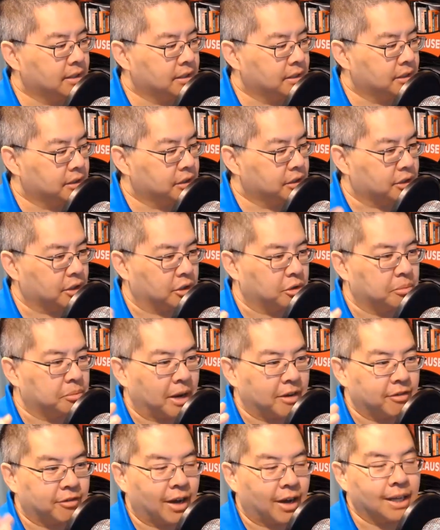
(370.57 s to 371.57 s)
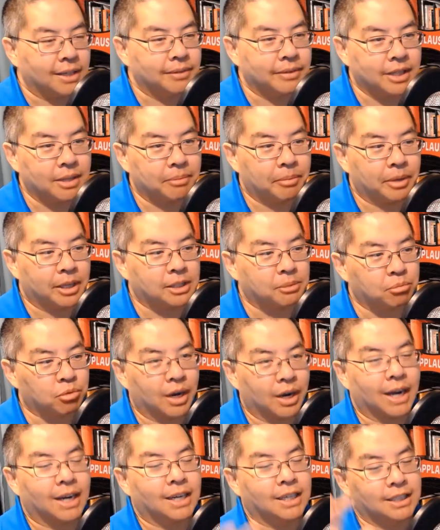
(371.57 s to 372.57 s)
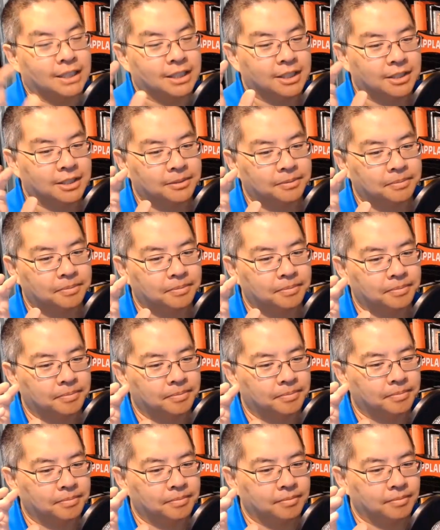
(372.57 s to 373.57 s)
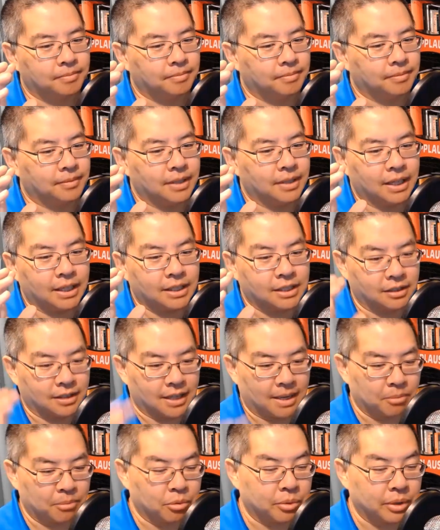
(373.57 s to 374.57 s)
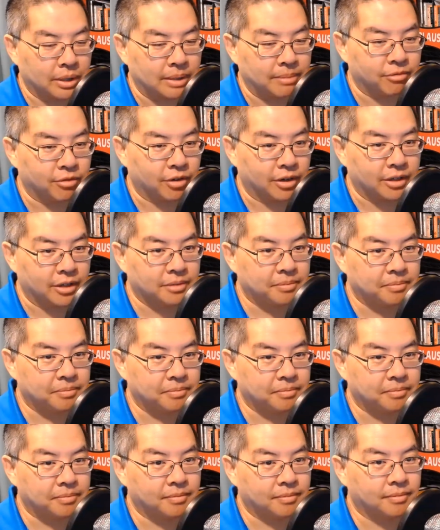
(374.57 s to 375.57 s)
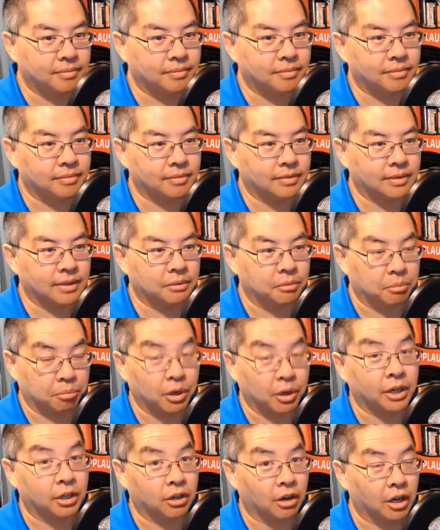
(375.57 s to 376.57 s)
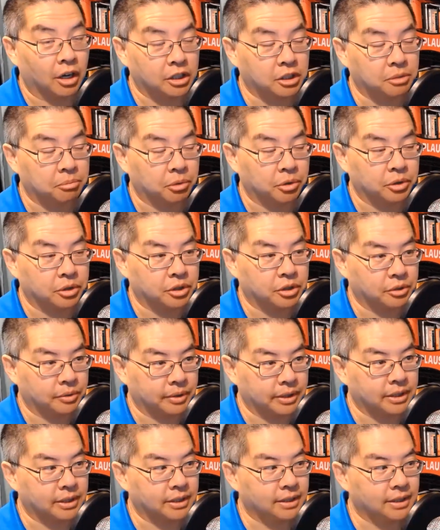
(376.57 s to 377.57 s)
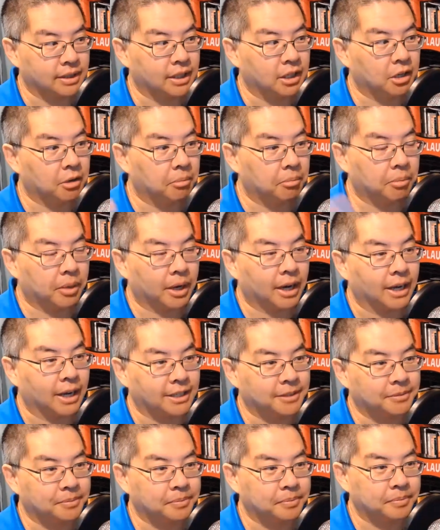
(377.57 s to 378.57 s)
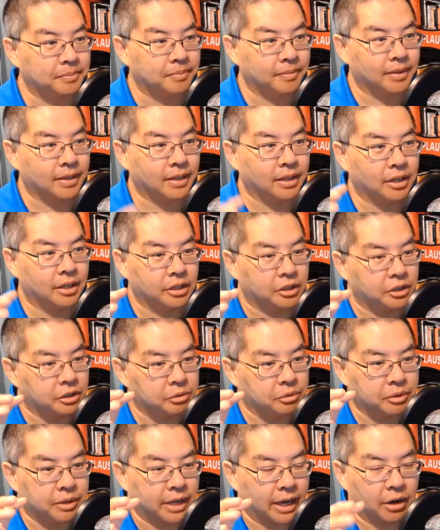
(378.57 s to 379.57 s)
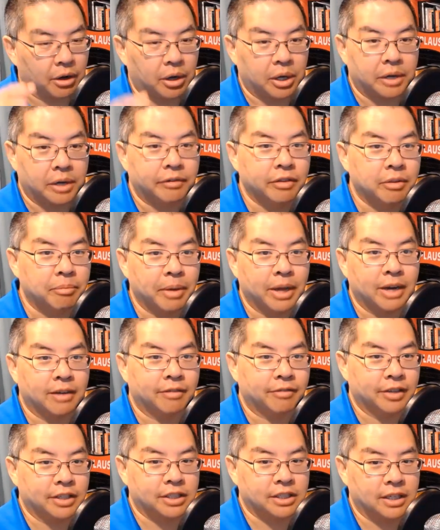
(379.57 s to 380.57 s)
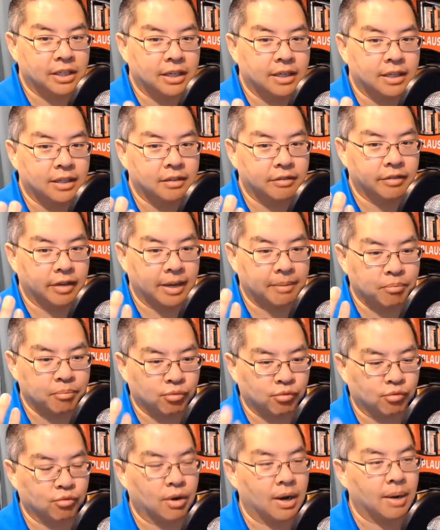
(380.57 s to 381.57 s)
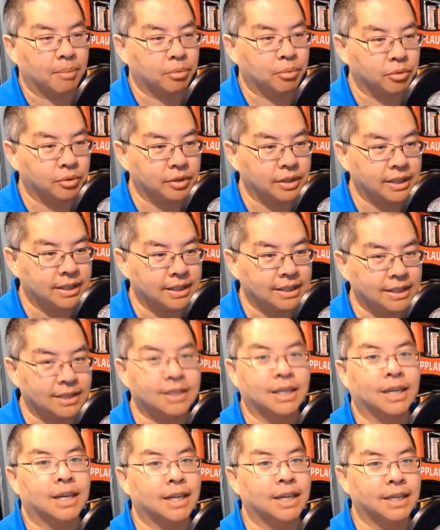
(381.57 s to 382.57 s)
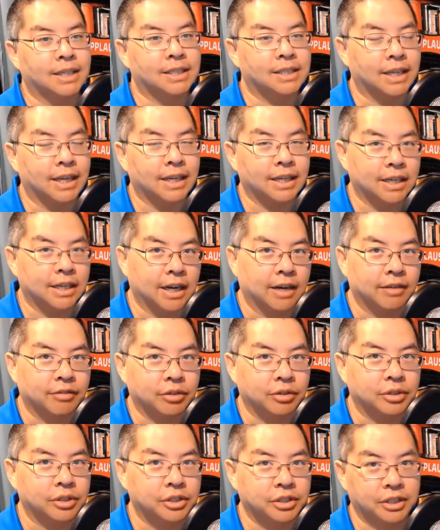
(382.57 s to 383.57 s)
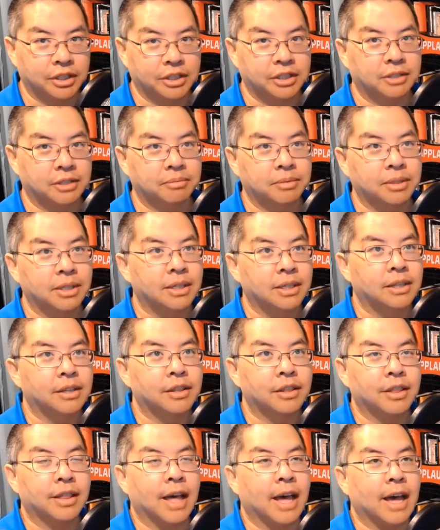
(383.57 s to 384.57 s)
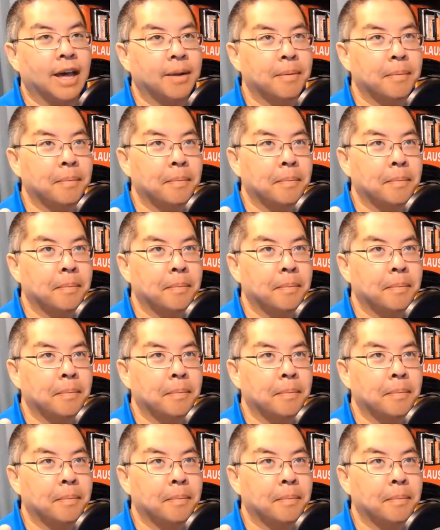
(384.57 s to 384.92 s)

So by following the best practice, it's a lot more work up front. It will probably cost more to do it, but you get all of the benefits of a properly designed and governed system that